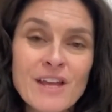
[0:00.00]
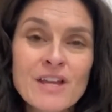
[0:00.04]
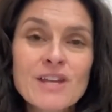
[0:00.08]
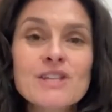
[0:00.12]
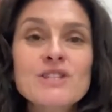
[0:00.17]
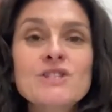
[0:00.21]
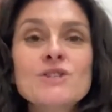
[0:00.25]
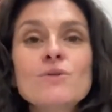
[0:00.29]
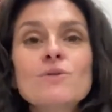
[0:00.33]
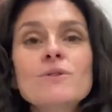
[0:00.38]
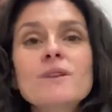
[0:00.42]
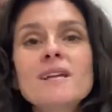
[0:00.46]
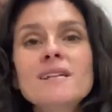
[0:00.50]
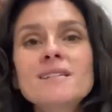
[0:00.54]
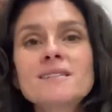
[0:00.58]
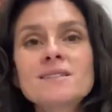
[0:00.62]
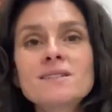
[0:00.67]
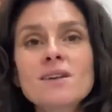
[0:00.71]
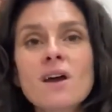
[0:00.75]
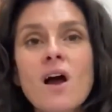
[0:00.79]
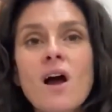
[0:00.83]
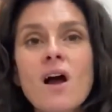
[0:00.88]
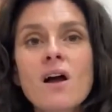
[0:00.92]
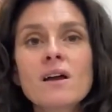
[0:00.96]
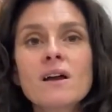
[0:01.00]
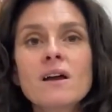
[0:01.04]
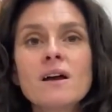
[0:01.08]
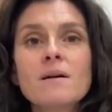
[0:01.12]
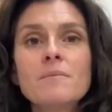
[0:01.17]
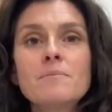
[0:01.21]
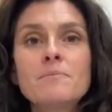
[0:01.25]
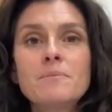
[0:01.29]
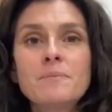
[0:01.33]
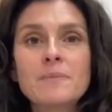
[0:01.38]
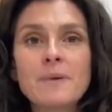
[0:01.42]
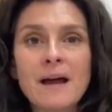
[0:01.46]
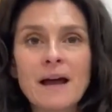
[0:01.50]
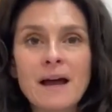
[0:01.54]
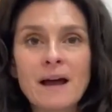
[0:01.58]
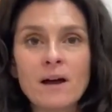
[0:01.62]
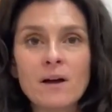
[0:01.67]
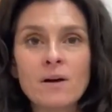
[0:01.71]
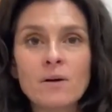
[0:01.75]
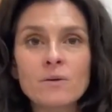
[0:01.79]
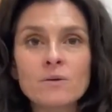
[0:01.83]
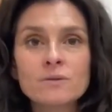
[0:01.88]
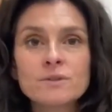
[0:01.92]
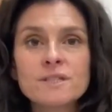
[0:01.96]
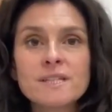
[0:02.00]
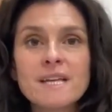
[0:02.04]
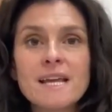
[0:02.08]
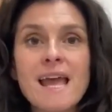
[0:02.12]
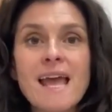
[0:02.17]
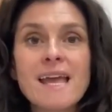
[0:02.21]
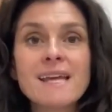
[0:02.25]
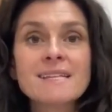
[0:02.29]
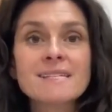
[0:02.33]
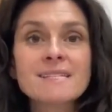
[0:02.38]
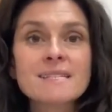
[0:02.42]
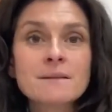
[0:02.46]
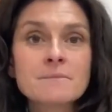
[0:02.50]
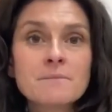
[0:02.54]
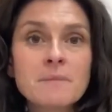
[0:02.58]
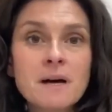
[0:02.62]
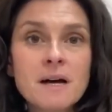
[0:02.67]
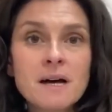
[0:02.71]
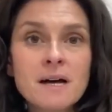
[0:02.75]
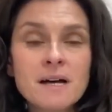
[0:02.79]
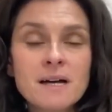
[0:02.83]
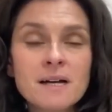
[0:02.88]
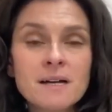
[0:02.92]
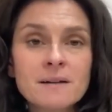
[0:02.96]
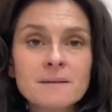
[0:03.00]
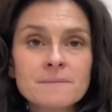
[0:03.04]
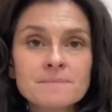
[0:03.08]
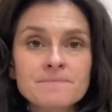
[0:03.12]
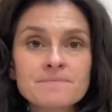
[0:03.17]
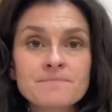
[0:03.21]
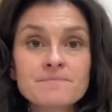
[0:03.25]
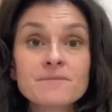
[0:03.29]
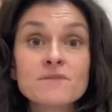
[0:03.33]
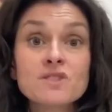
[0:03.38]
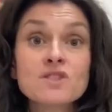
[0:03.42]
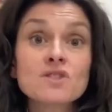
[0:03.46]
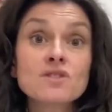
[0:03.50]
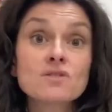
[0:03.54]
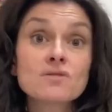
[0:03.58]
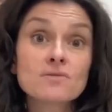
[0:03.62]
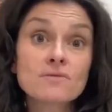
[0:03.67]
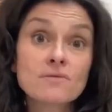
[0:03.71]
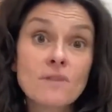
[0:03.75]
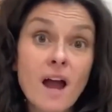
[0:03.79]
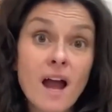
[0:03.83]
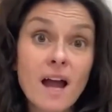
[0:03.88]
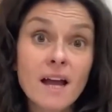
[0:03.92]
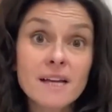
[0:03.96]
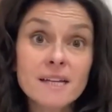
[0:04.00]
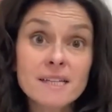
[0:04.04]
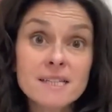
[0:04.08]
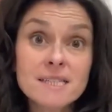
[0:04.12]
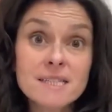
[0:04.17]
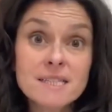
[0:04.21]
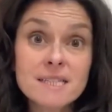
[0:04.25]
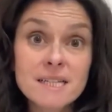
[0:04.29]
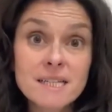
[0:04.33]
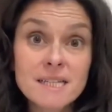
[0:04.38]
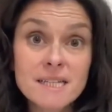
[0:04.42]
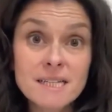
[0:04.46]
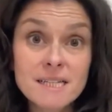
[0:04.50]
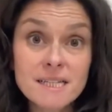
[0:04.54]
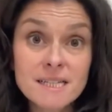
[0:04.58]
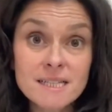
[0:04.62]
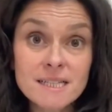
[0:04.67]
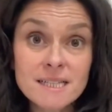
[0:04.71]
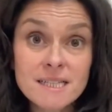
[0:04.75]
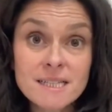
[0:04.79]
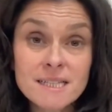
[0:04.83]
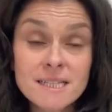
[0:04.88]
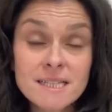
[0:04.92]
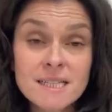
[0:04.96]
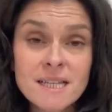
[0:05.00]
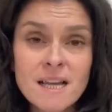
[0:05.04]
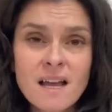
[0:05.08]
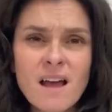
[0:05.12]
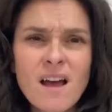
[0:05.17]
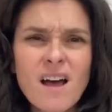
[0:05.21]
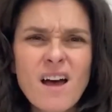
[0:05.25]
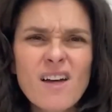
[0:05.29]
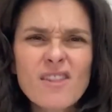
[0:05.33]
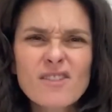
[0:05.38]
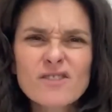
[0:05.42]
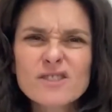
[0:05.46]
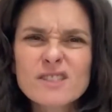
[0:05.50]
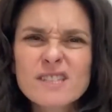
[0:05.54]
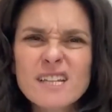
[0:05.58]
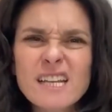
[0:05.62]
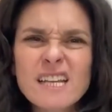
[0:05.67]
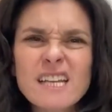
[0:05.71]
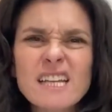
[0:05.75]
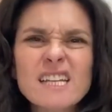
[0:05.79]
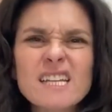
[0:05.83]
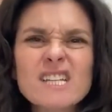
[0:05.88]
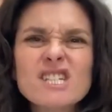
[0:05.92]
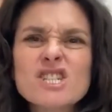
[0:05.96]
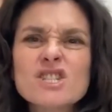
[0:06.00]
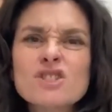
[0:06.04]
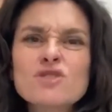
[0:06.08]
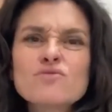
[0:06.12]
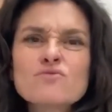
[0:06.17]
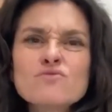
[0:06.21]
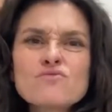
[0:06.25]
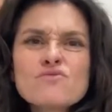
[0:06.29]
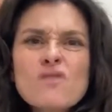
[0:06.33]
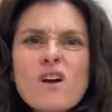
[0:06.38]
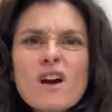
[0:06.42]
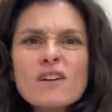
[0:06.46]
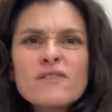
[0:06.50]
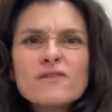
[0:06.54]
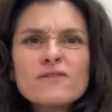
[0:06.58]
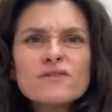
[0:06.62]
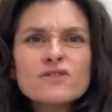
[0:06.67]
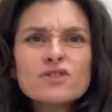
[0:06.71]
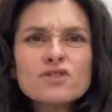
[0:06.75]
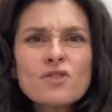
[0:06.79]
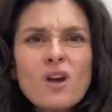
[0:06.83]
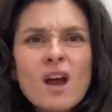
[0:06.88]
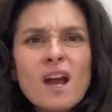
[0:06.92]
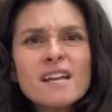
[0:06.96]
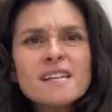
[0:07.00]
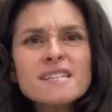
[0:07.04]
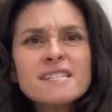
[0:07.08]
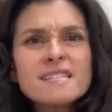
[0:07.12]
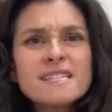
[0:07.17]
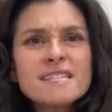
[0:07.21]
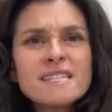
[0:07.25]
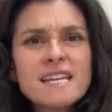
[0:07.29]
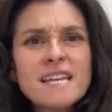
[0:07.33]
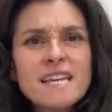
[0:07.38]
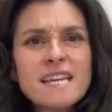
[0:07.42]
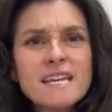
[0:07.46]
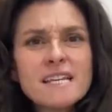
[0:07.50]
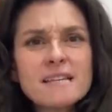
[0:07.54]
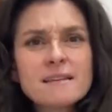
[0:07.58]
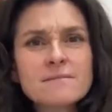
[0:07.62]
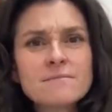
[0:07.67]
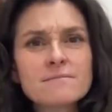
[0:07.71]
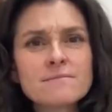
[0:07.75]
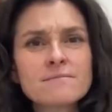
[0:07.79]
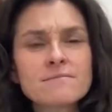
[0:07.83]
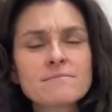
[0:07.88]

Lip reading: So let's talk about eczema, psoriasis, other skin conditions, rough, dry skin,